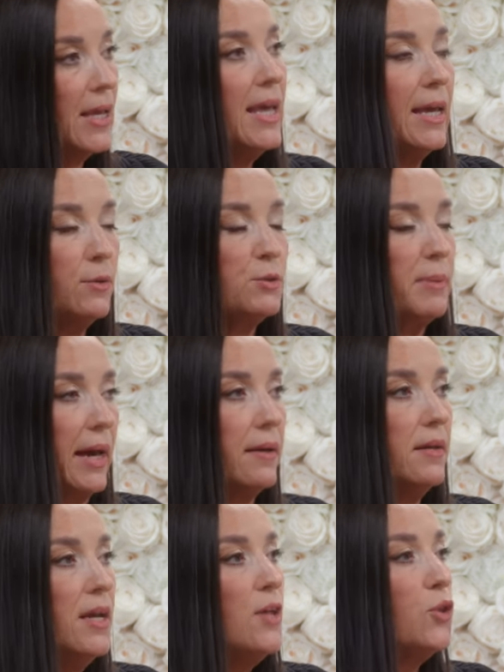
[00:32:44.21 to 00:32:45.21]
It was
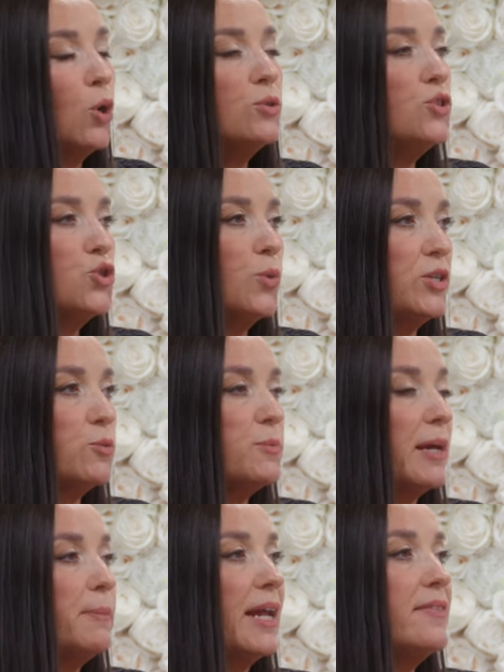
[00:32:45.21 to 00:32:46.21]
bad. The whole situation was
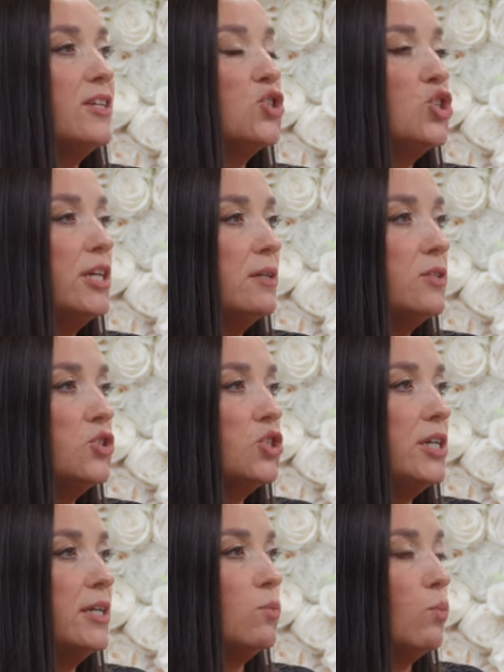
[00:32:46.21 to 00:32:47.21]
bad. But I think she had
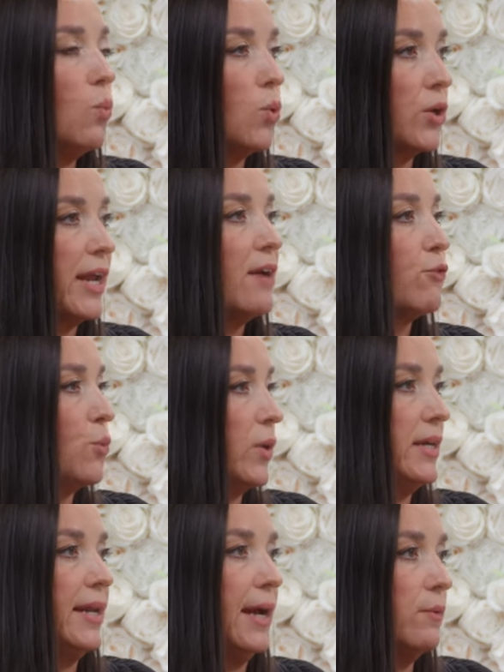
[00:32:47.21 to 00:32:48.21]
she had worn
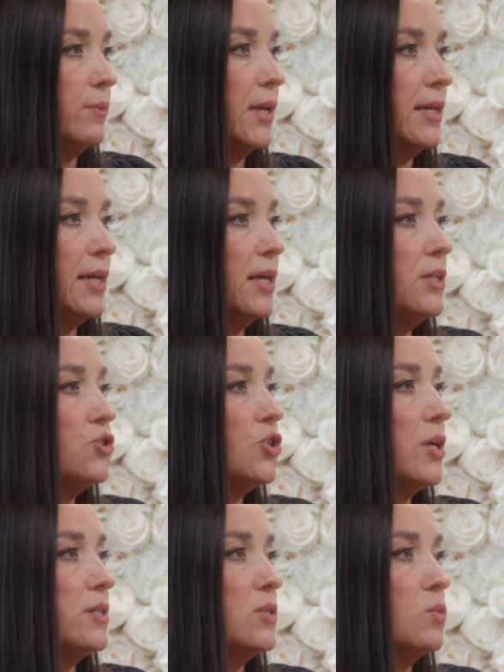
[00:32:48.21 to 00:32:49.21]
everyone down. Like it
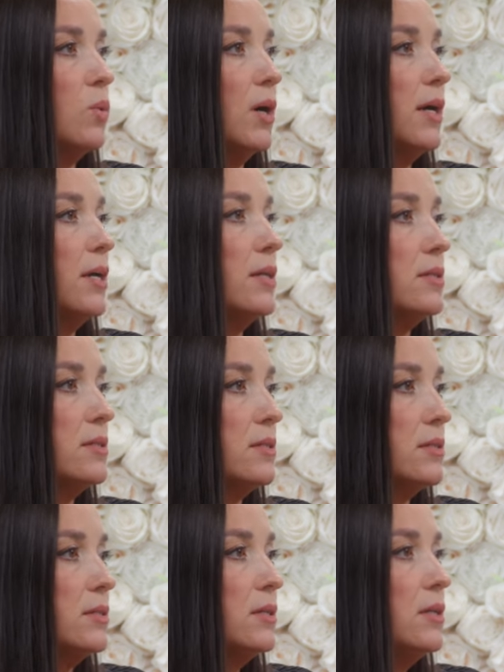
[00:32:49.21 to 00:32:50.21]
just was, she was
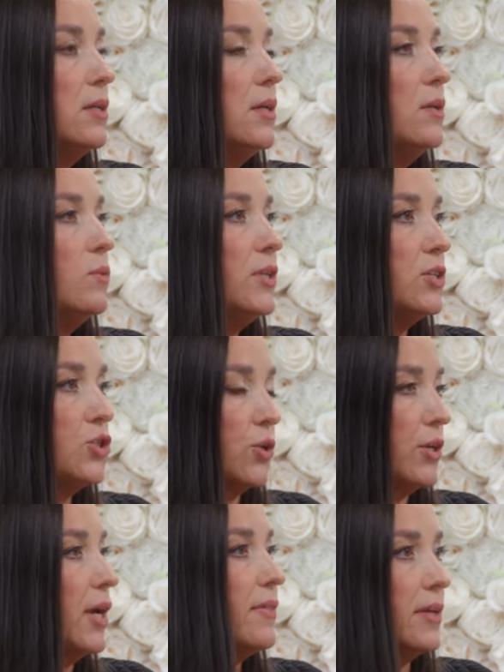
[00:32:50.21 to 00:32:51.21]
done. the
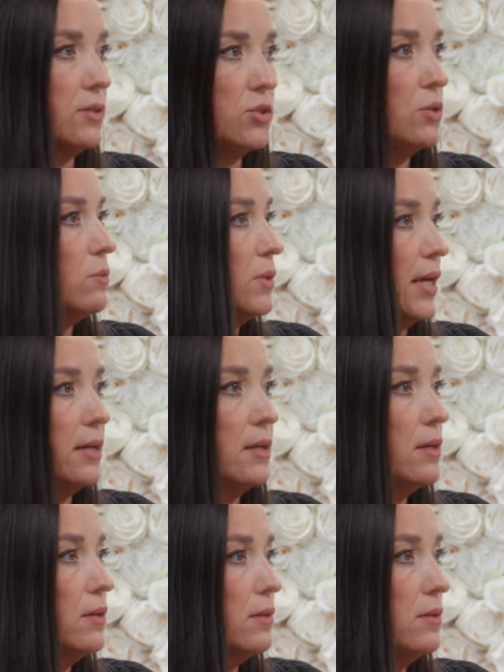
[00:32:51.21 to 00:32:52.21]
attorney, I think, too. Like And
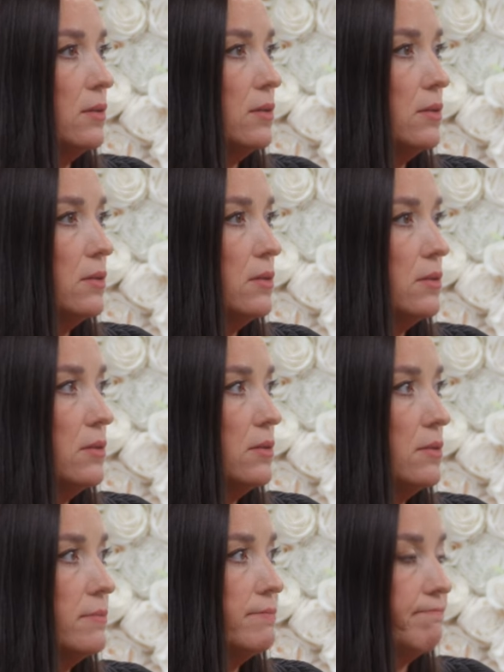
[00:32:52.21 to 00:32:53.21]
she just said she's not
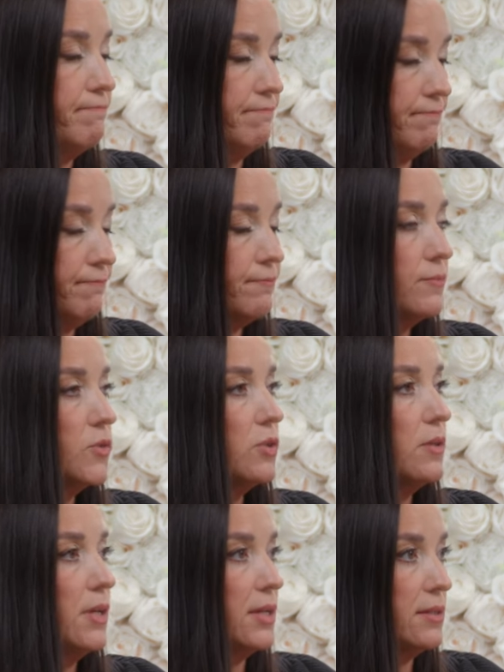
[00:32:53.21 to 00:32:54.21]
played. That was the text
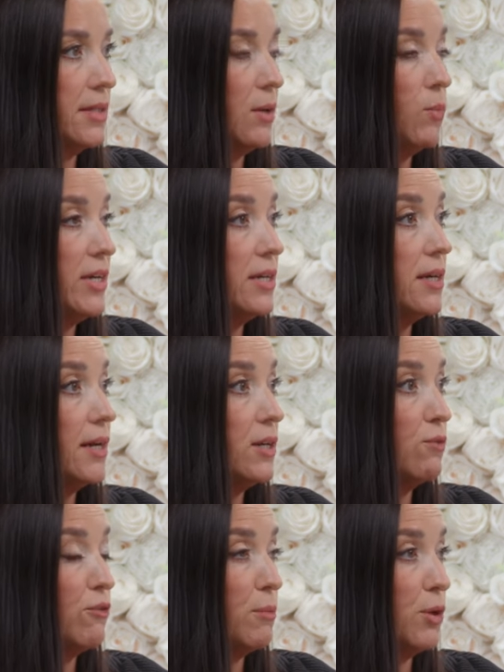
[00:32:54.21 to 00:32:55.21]
message? Yes. And we did not
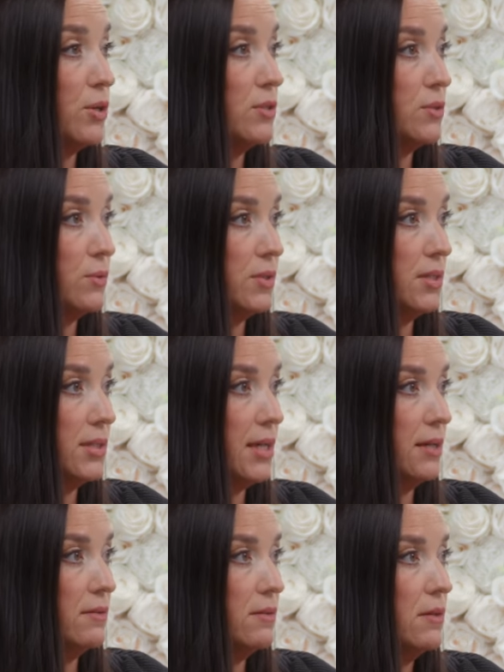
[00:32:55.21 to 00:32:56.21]
hear from our consultant again